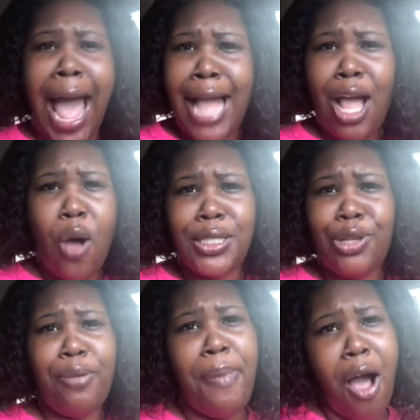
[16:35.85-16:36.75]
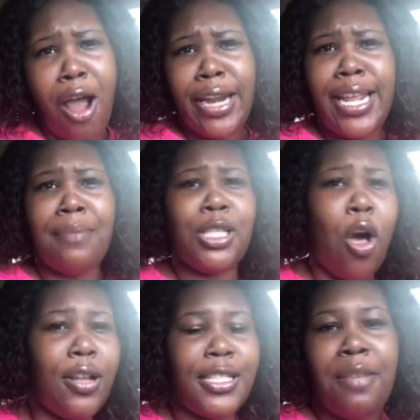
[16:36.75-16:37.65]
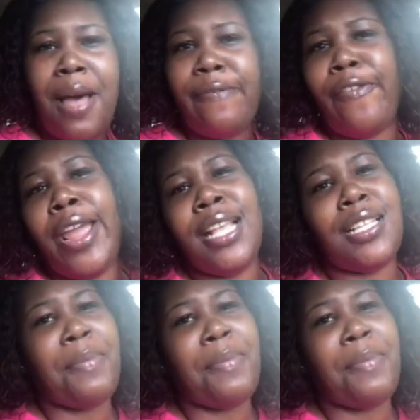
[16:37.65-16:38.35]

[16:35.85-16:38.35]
I go into the party. I'm talking to my friends.